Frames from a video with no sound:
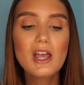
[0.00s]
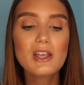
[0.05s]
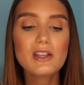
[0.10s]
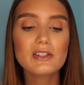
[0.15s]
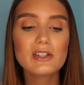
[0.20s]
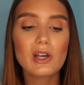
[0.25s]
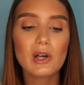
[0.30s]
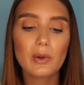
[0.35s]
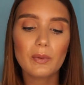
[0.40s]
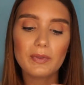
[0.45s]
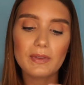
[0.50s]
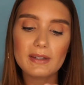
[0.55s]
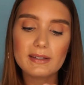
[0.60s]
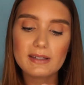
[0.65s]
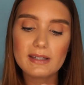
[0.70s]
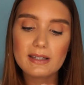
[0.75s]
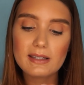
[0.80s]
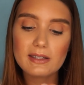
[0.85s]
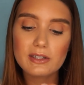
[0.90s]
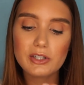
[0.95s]
So this
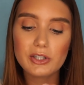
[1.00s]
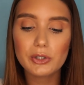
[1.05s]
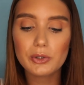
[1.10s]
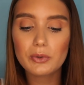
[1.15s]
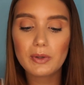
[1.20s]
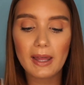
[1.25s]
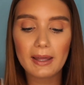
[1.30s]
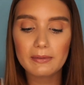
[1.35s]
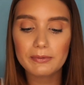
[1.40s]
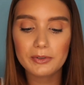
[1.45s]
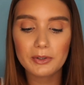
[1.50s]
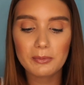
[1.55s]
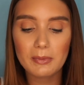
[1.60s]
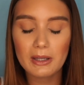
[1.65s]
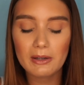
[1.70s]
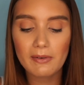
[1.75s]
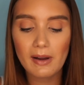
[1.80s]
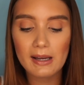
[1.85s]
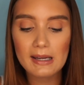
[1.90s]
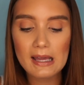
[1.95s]
is too light for
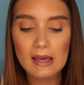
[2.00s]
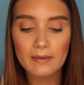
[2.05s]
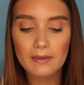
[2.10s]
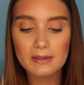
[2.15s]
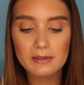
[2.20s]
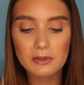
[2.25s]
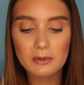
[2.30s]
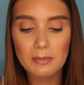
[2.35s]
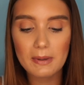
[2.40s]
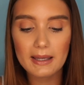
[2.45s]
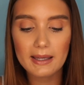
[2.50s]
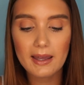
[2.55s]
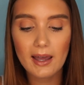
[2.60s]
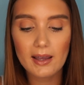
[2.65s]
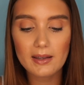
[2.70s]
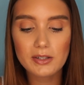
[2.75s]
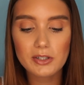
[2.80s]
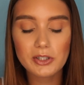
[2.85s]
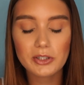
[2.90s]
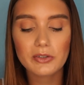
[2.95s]
me right now. This would be
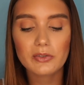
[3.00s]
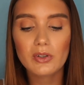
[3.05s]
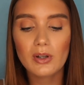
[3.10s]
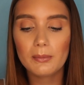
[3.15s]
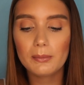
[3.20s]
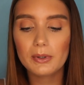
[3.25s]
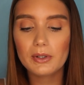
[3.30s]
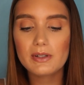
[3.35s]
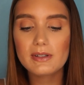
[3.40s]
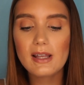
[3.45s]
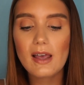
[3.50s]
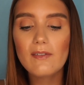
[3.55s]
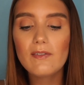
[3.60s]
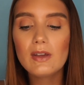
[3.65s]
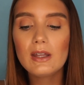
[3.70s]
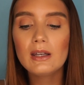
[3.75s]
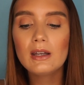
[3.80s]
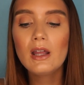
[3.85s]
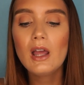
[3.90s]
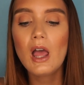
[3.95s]
Custard number
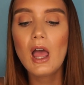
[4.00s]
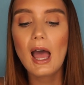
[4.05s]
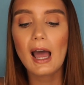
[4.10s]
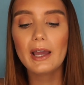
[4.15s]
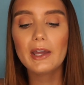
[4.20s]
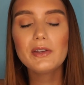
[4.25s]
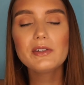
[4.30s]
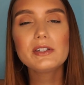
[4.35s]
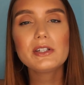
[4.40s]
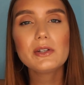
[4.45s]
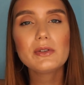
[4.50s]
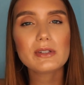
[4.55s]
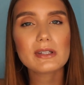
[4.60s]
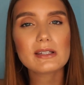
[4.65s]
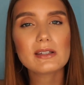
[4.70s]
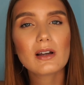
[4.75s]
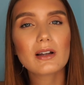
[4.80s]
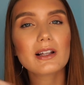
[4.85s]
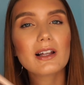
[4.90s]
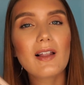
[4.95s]
7. I used to use
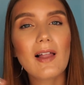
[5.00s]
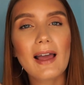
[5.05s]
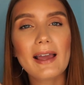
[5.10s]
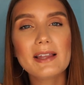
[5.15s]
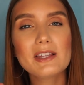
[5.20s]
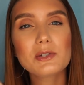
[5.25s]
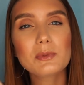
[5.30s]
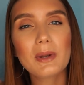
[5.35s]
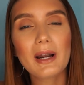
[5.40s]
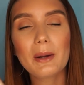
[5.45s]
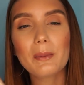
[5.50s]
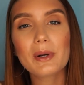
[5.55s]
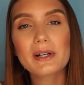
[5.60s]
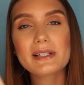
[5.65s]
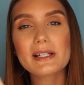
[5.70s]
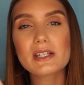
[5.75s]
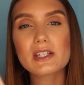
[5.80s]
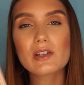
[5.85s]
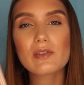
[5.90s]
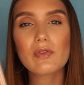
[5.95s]
this on clients when I worked
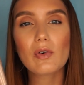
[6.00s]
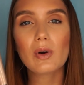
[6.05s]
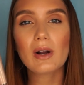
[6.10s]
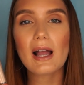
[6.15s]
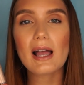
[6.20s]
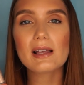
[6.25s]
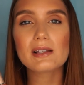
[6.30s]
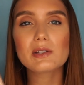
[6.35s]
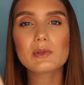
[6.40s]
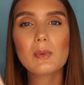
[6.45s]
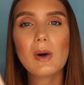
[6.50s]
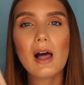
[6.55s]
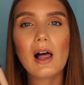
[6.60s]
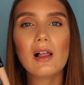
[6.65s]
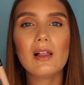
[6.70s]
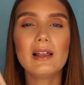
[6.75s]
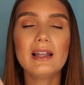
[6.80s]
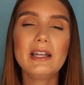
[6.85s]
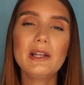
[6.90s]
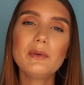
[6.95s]
at Sephora as
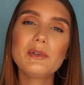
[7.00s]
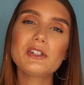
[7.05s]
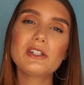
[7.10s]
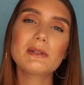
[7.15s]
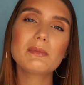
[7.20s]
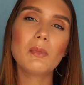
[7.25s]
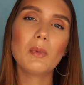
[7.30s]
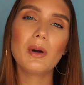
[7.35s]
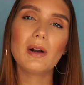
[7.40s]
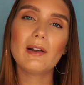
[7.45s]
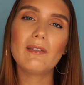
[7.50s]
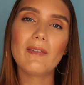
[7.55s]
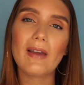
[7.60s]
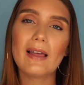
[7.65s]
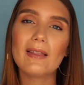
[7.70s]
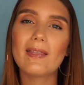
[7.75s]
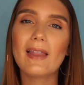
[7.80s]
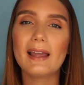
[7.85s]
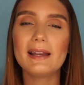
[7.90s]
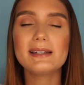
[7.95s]
well, and it was just more of
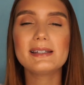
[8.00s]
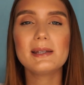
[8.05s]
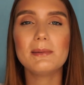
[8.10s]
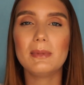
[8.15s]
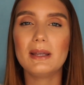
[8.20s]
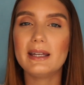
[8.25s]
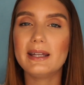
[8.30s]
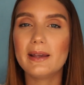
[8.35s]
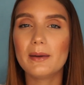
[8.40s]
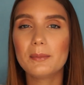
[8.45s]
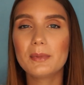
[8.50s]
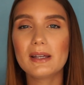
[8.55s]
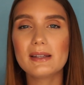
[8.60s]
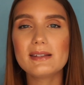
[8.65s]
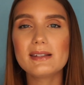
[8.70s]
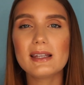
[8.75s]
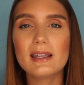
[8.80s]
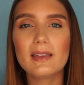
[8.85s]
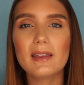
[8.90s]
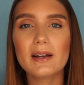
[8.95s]
a light to medium
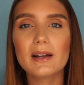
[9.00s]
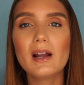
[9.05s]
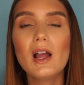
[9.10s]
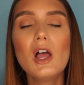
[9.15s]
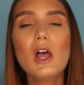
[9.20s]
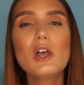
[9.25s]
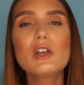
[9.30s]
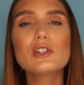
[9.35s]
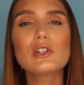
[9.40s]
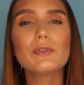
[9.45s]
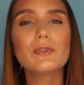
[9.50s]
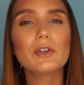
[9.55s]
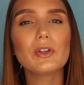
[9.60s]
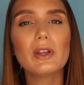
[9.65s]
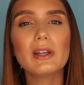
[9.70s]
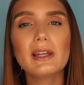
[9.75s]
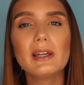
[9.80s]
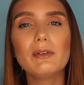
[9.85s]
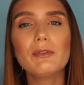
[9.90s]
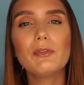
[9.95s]
concealer. So if you're
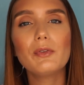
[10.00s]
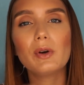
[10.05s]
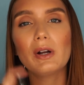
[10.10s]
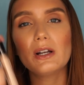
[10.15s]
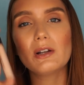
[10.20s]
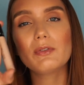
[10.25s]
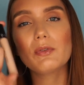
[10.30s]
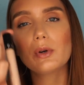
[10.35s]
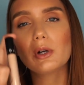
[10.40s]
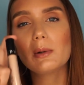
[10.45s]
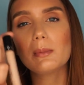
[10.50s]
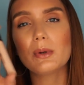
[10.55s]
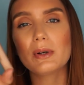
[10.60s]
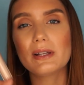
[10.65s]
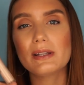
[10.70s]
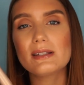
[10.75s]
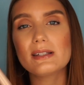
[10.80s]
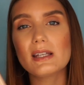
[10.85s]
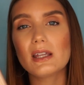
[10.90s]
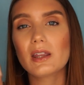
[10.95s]
looking for an affordable
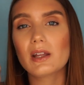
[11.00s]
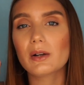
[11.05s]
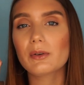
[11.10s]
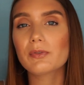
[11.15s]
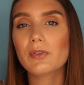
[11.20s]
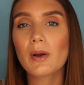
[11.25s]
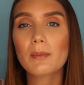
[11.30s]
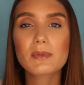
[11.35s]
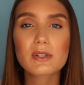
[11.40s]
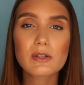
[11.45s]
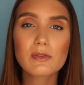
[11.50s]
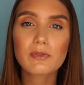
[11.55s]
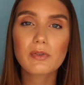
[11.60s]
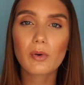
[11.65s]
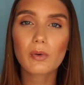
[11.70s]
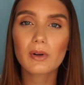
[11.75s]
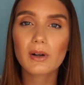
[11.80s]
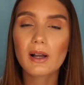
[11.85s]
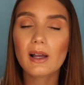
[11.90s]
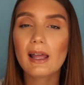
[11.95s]
concealer from
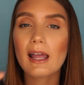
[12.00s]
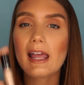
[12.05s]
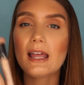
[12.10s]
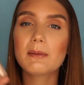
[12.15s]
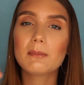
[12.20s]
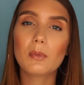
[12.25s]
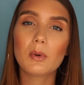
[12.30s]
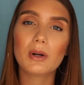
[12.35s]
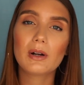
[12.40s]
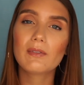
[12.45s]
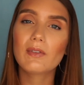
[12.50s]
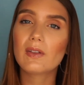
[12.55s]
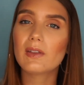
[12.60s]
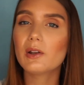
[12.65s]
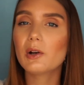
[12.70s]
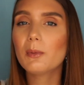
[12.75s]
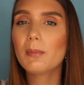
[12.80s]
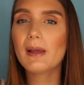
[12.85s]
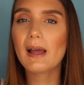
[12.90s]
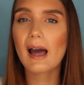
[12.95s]
Sephora and more of a
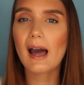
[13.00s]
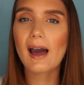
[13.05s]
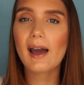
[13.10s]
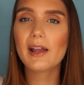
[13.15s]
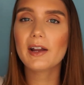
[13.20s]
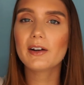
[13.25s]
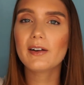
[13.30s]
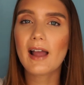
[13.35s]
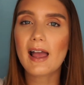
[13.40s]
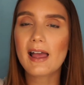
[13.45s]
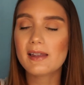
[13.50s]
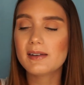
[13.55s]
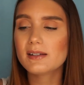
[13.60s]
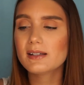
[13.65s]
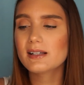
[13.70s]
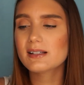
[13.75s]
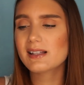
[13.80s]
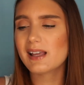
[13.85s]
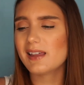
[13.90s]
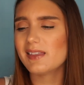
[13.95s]
little bit higher end,
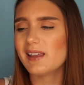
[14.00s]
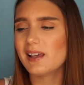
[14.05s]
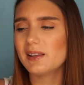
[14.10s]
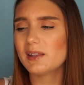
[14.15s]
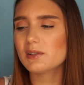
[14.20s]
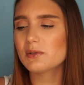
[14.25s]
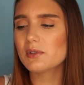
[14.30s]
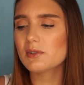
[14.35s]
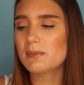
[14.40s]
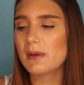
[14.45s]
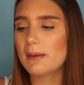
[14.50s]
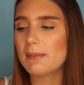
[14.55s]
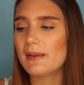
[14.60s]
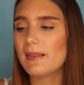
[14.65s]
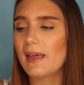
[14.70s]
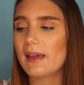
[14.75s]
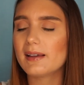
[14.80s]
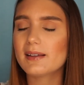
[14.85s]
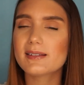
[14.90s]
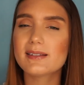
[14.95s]
because I think this was maybe
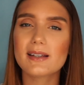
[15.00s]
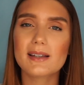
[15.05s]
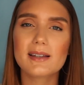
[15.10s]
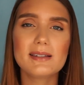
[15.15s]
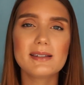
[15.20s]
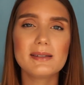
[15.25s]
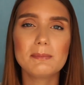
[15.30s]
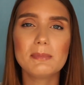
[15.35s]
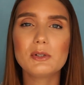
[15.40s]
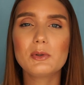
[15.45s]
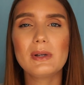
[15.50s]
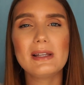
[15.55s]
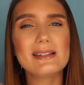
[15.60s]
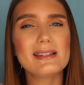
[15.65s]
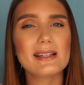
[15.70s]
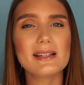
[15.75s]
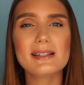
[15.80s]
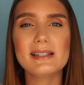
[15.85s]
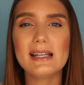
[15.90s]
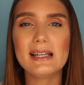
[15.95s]
like between
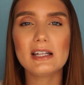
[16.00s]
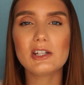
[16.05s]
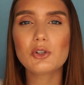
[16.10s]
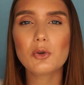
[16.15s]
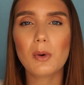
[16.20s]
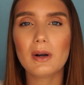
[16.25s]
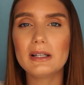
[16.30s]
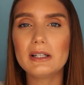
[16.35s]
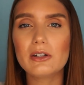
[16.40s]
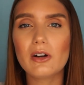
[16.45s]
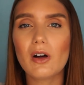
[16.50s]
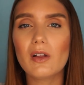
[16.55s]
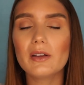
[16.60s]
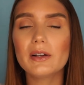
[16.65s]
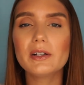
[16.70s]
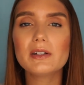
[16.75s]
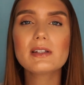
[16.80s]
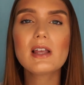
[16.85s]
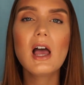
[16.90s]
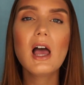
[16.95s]
$16 and
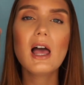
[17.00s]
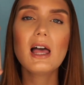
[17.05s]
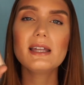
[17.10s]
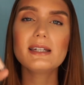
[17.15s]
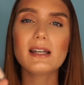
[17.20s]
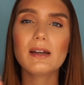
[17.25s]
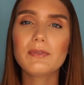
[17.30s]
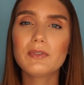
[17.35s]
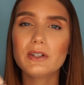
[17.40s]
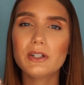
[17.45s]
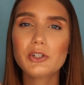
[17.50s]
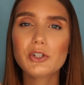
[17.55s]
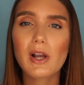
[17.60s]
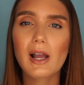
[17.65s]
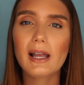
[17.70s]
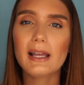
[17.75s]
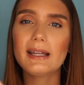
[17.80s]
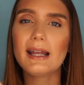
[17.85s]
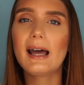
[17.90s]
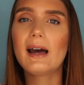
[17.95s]
$20, definitely
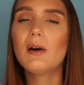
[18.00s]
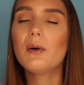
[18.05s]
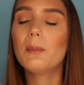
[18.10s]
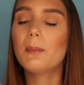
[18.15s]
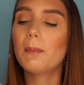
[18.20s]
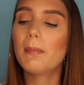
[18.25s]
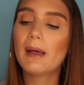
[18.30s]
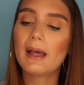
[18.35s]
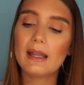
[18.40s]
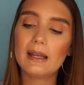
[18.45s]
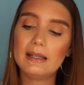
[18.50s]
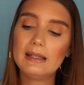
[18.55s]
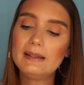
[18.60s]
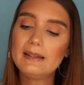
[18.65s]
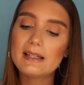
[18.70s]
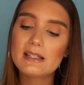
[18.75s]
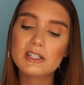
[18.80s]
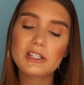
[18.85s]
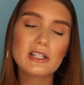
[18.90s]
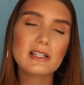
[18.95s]
try it out, but
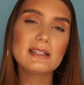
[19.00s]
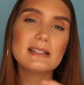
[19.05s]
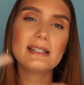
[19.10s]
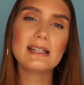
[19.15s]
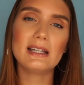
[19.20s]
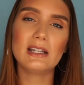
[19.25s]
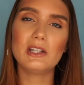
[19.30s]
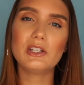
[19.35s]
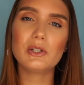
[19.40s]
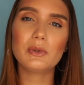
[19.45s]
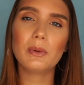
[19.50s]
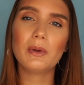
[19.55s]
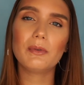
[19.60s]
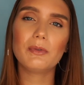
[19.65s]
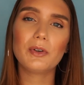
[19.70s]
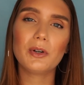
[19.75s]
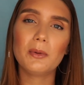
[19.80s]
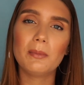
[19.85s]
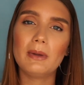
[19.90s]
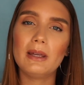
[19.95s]
this just didn't do it
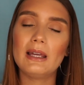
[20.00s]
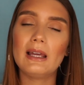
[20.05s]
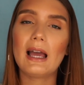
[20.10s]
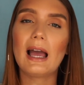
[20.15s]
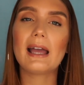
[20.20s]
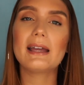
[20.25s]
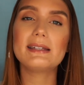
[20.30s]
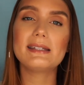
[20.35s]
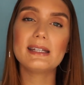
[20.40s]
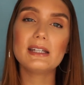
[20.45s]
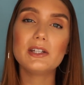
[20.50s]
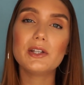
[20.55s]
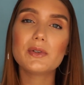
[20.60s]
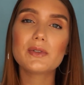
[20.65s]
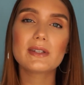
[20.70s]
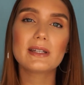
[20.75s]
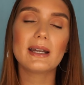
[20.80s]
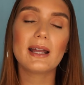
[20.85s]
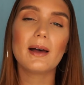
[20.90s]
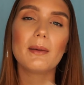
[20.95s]
for me. I did use
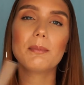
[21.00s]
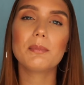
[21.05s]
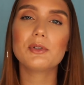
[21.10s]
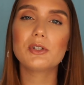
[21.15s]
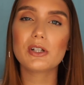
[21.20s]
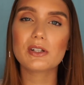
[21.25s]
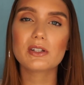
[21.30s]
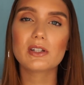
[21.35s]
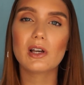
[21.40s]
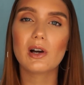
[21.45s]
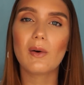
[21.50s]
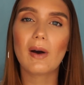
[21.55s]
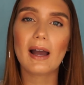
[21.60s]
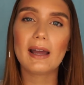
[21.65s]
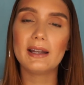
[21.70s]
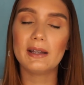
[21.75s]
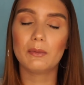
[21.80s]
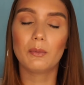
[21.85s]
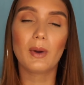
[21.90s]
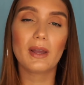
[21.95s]
it up just so I
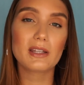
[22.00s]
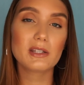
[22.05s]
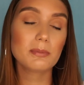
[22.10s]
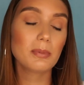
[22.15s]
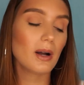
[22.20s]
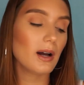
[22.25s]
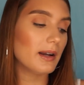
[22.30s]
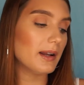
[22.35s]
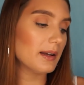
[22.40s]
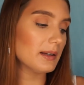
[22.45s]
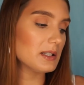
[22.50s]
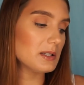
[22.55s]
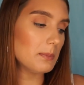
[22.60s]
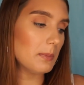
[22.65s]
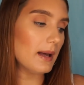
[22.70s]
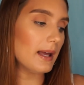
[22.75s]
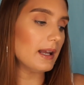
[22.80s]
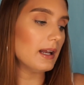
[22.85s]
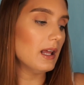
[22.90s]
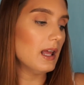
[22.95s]
didn't waste product,
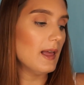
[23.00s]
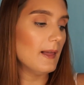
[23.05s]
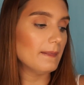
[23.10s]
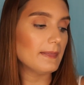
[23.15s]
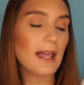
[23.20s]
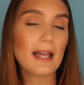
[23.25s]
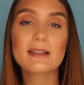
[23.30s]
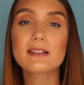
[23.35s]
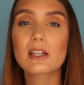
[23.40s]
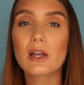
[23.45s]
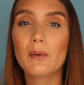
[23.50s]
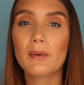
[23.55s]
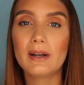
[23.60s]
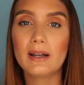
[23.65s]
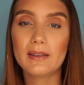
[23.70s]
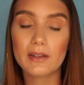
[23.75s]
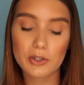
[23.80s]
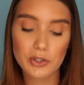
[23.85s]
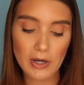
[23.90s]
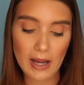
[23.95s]
but that's going
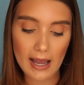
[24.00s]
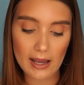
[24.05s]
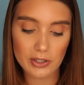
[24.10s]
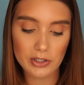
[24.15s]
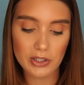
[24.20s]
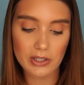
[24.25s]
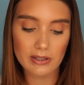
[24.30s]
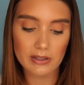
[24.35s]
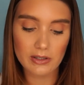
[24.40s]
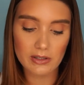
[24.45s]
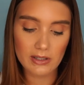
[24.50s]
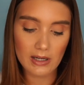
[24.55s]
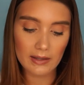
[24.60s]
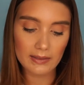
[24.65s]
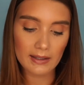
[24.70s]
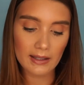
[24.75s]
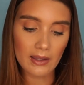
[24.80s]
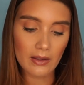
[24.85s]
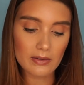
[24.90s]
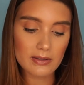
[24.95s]
in the trash because there's
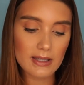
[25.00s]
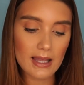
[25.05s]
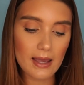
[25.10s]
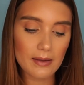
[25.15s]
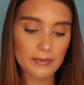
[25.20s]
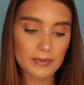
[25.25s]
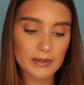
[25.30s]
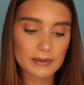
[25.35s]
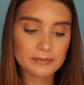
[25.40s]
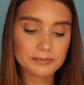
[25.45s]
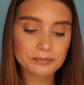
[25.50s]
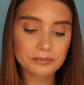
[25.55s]
nothing else left.